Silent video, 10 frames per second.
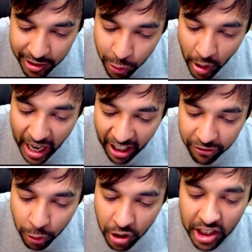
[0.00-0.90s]
you have
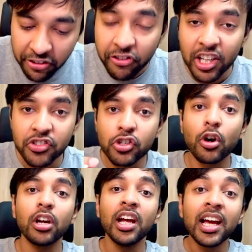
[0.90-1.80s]
to refresh
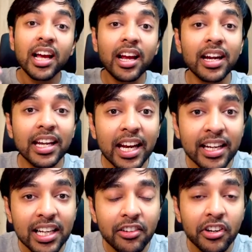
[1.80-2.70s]
your content
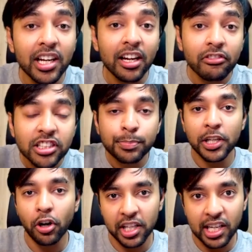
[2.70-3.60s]
delivery networks
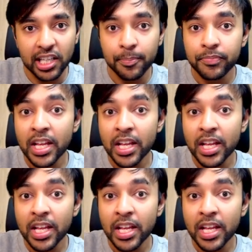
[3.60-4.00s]
periodically.